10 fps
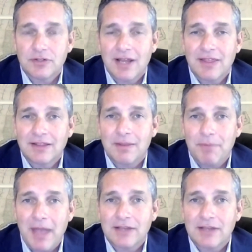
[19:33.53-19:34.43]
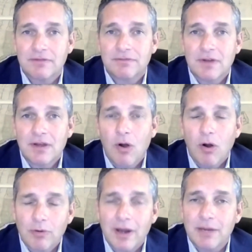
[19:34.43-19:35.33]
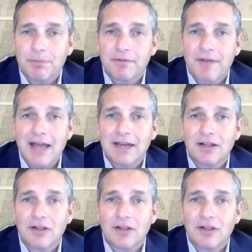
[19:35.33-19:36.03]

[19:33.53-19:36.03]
And I think the banks have already provided